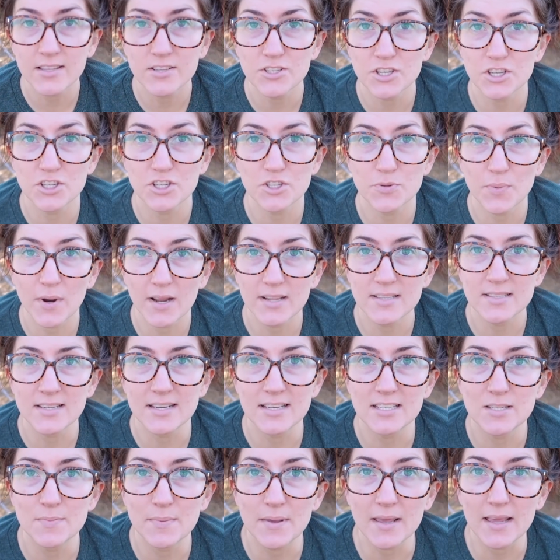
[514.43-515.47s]
the gingerbreads
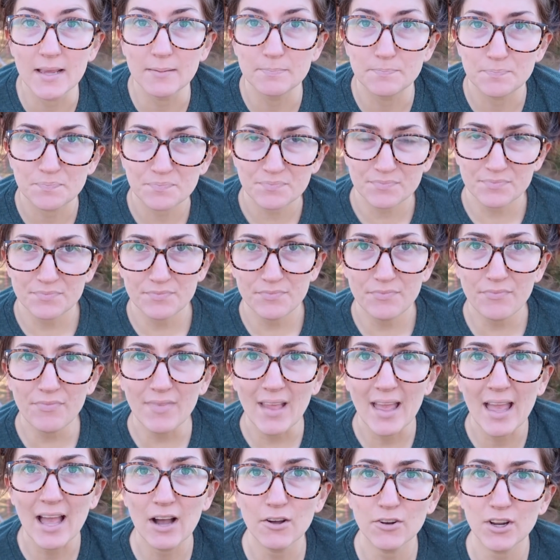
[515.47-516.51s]
need to be
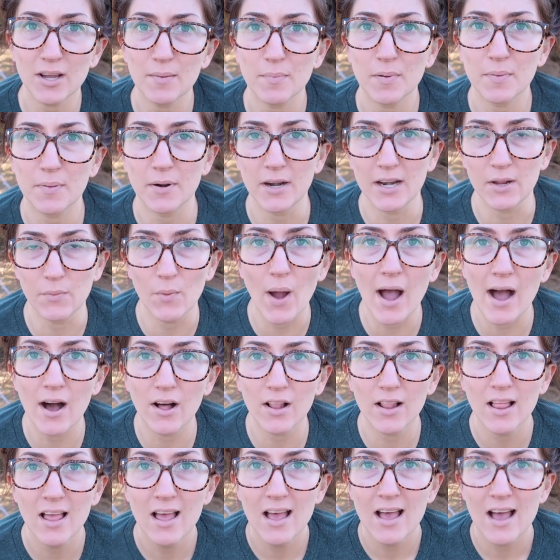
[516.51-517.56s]
held up pretty
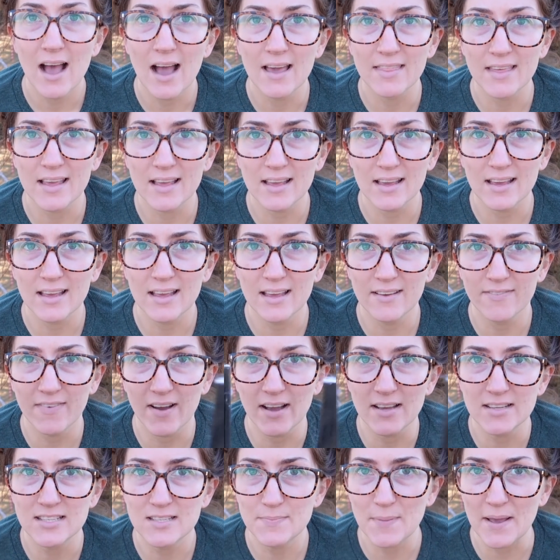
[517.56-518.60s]
well. I think if
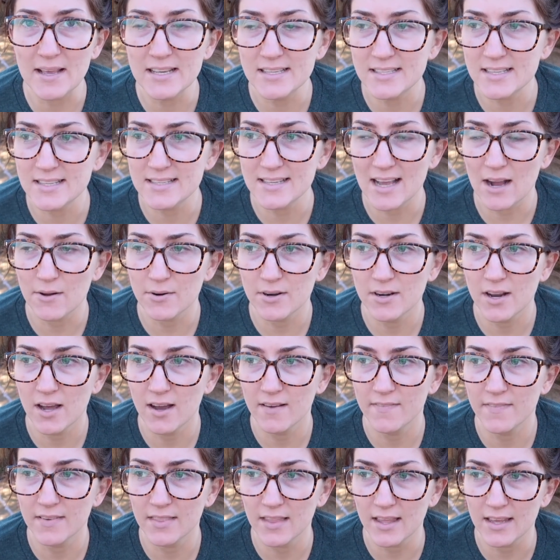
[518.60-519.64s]
I space these out
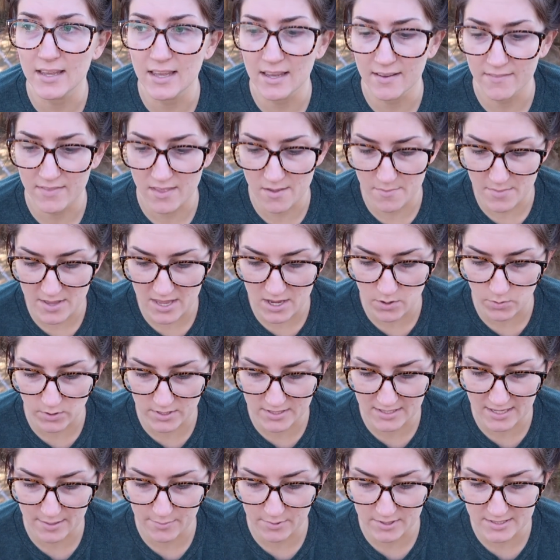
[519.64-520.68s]
enough and like give them equal
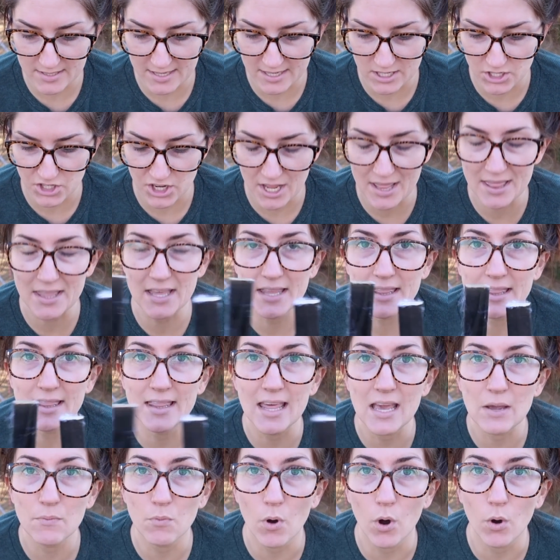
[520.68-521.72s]
stabilization, then
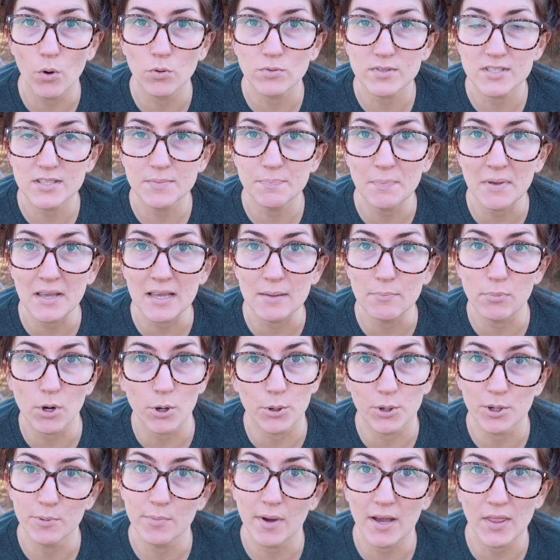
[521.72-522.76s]
they won't be
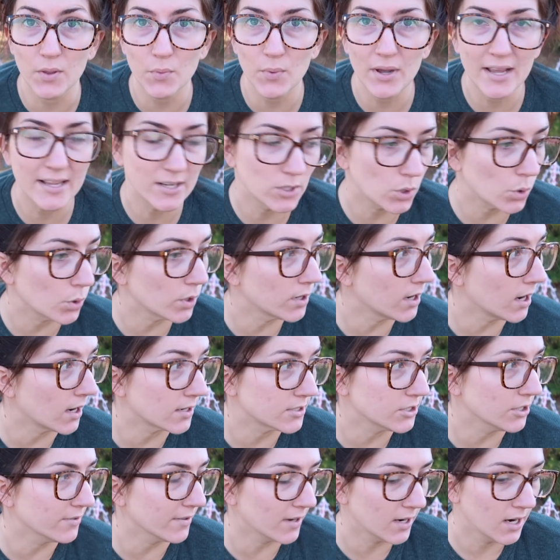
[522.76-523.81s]
broken by the wind or
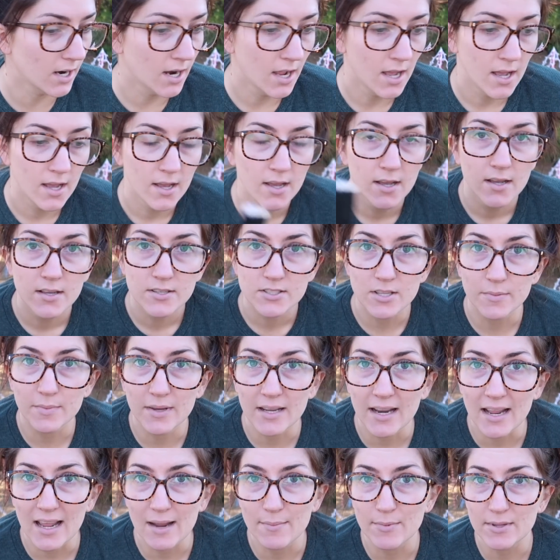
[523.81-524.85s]
knocked over. So I'm
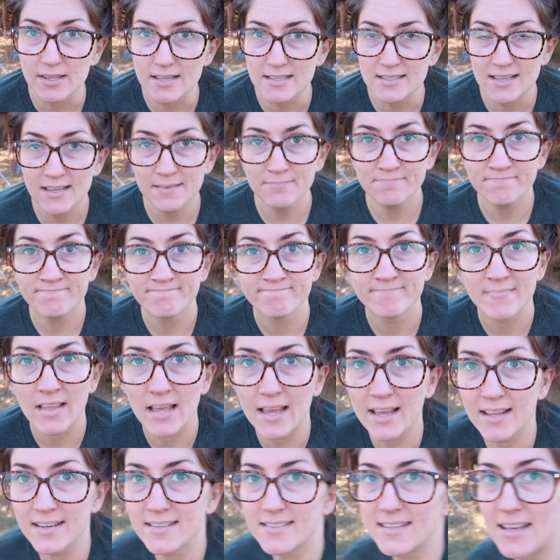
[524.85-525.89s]
gonna hammer these in and